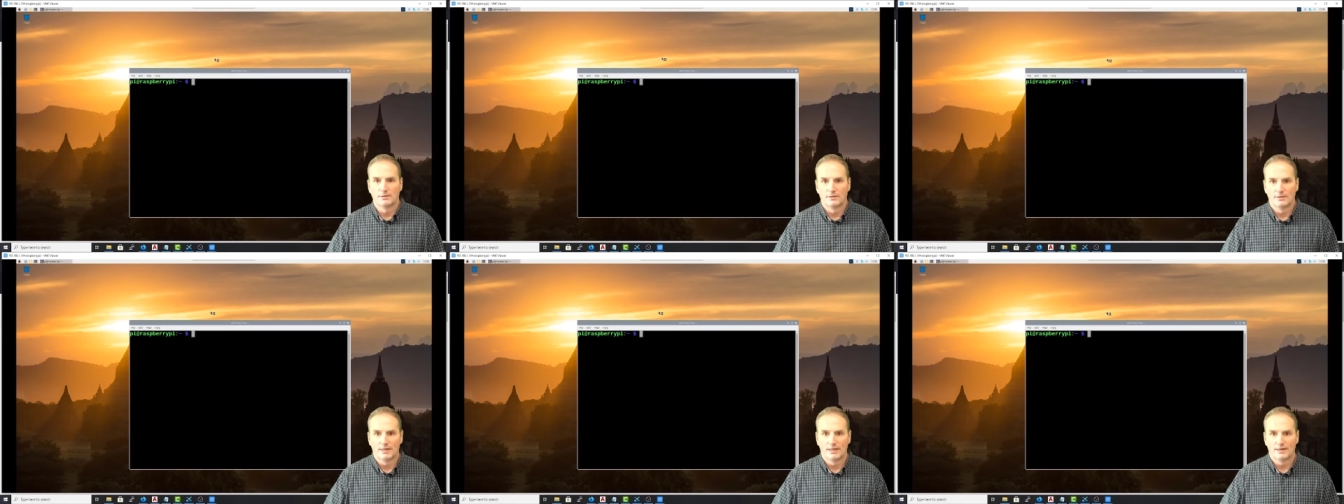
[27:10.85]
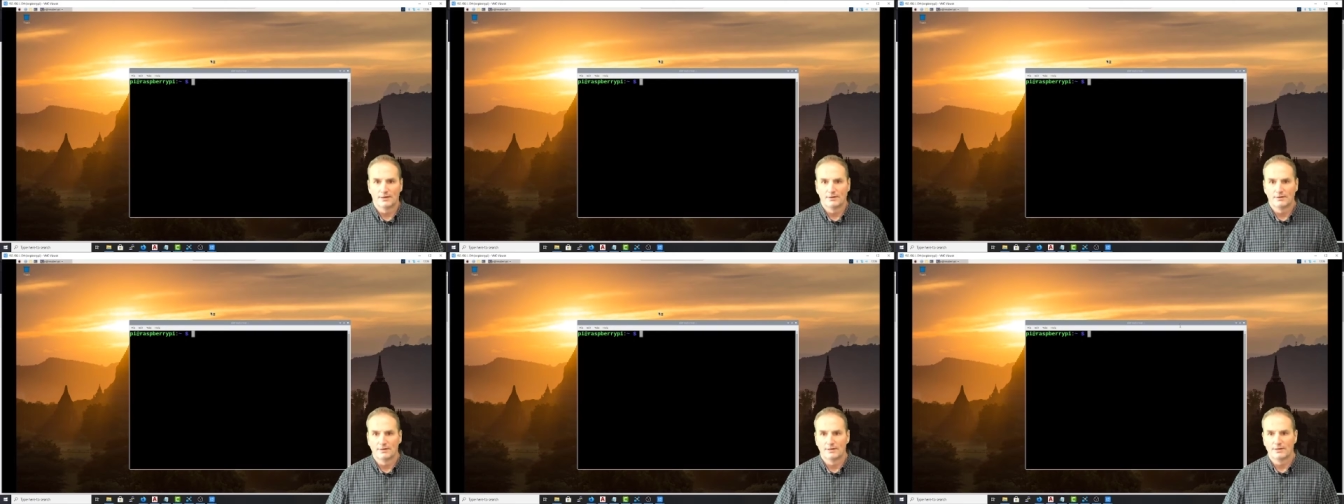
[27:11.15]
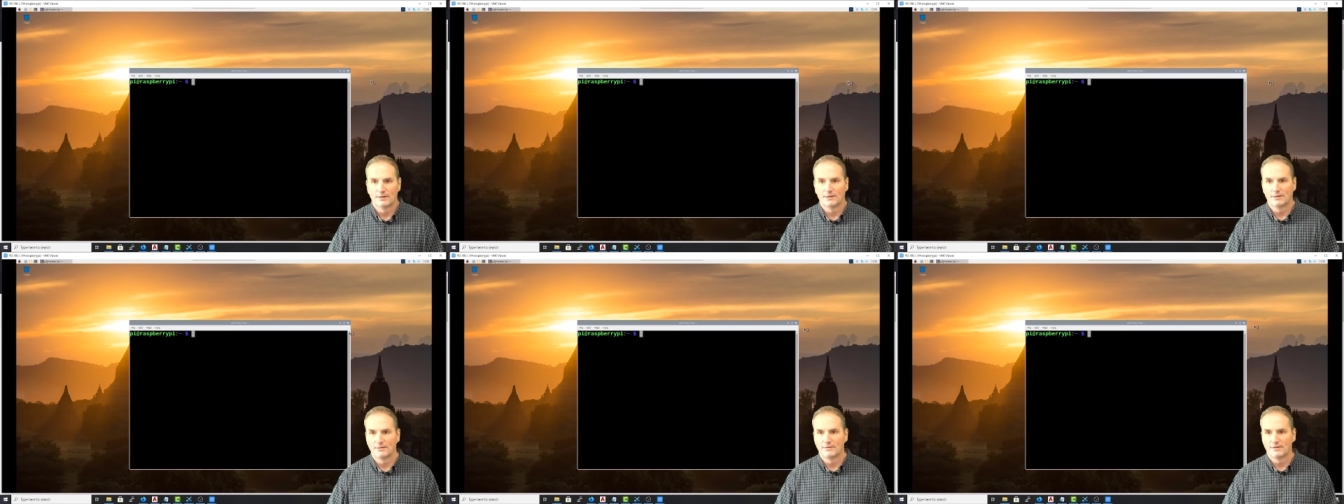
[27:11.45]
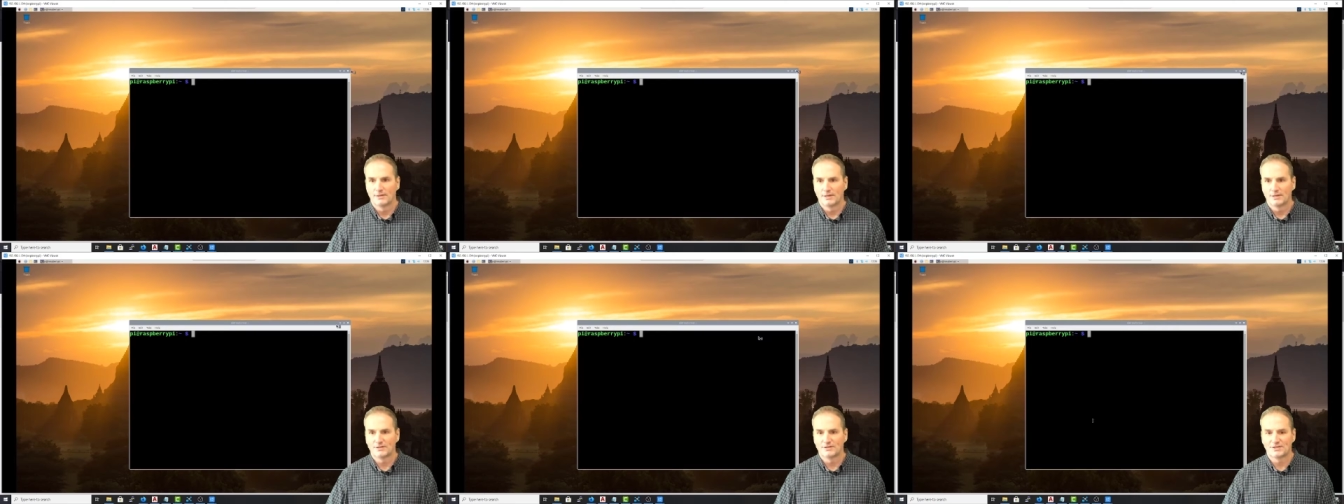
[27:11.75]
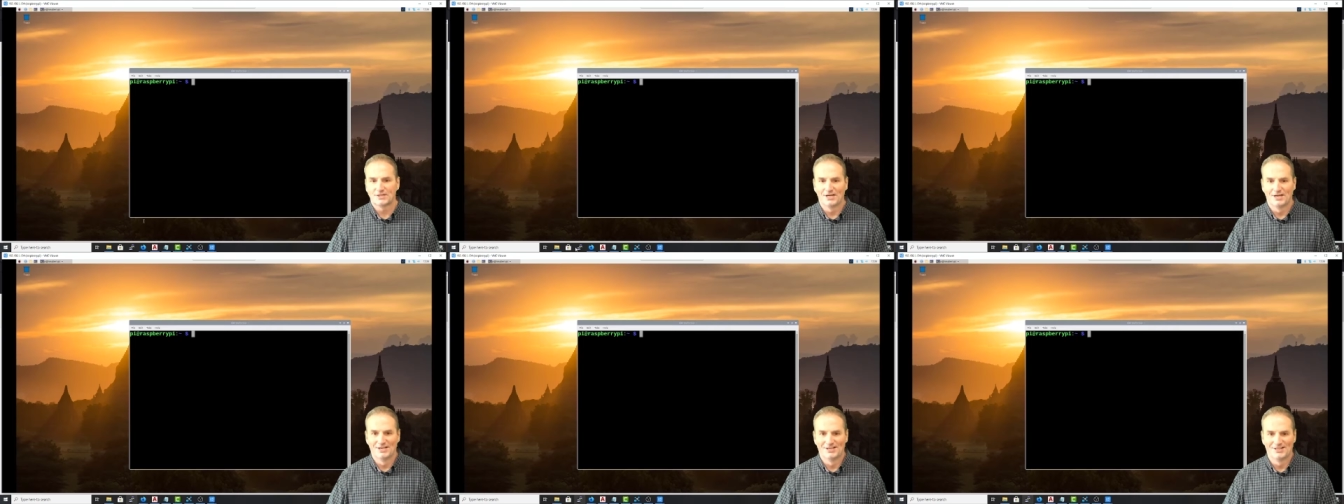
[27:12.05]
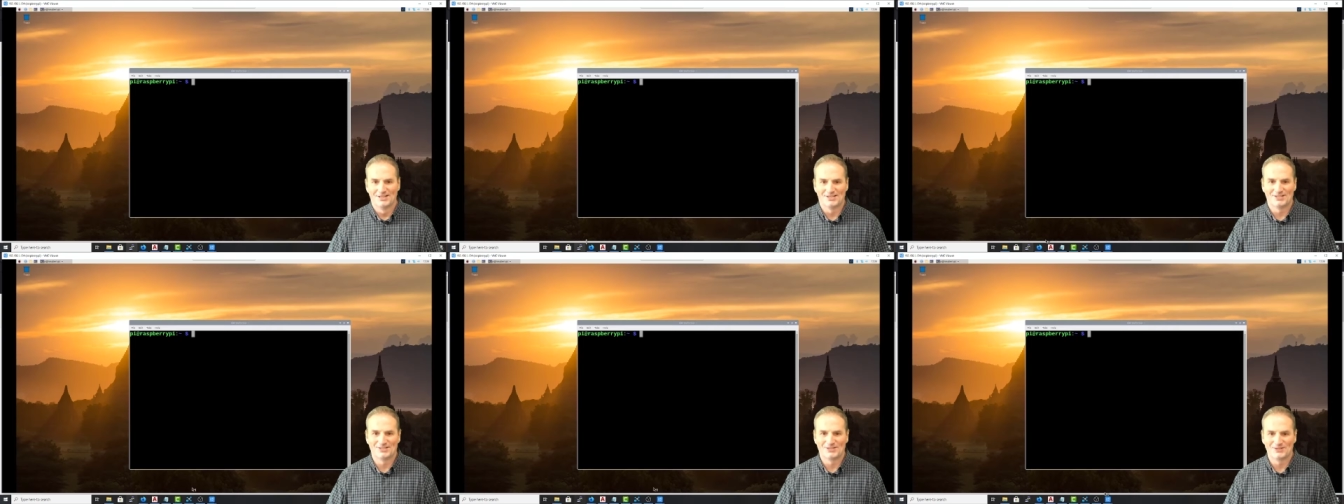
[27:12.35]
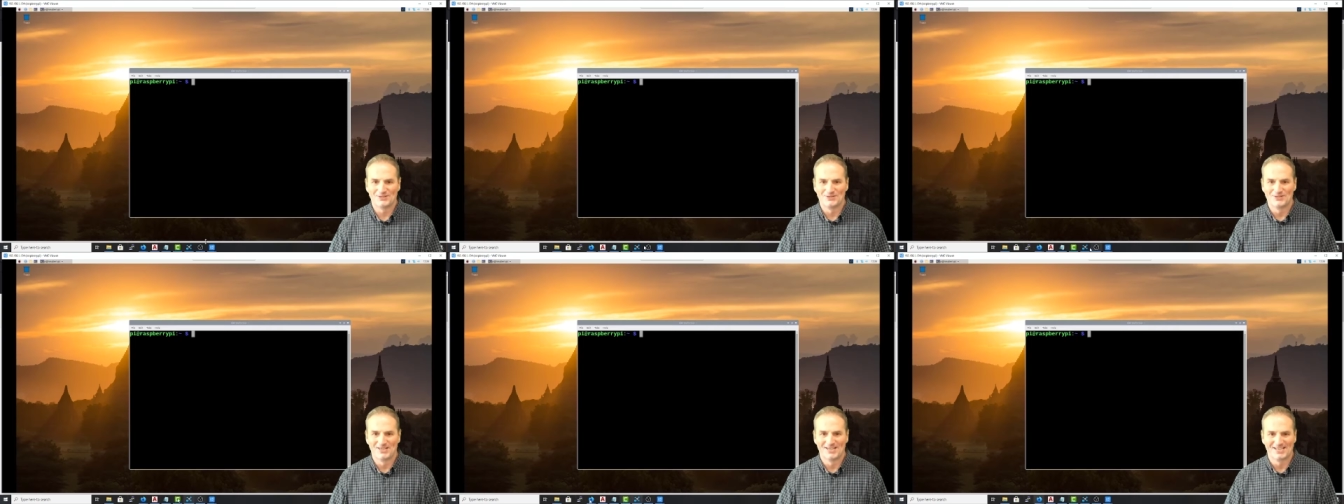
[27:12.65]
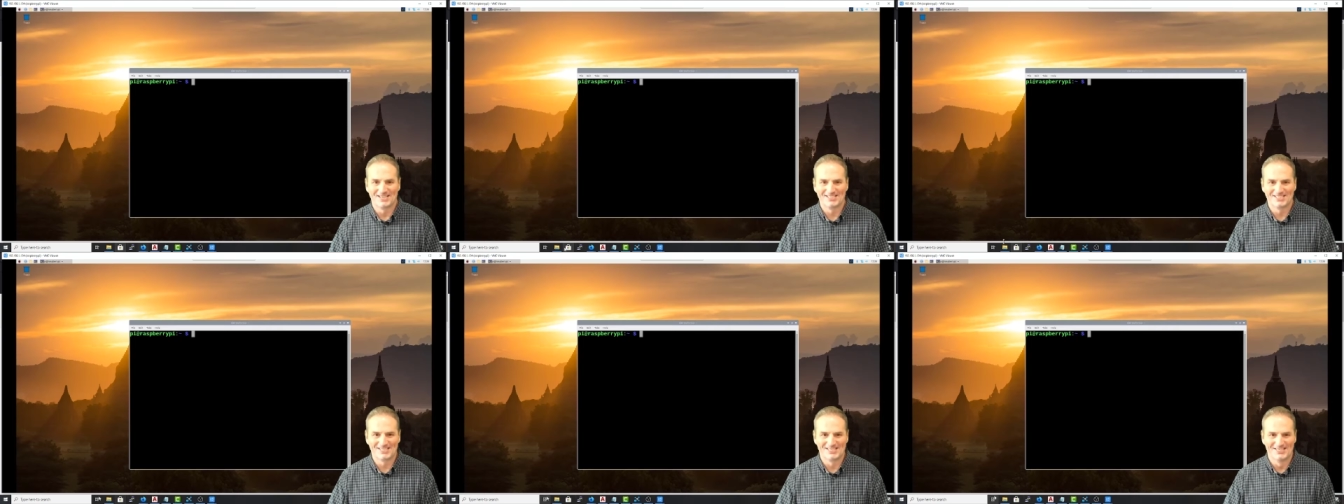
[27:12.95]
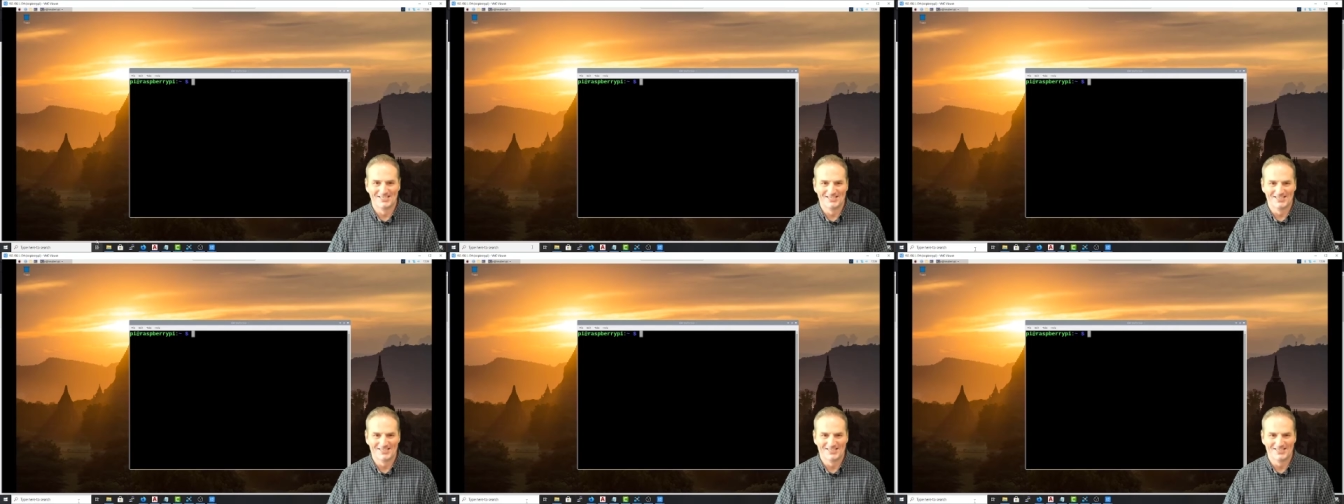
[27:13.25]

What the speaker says: Yeah, let's do this.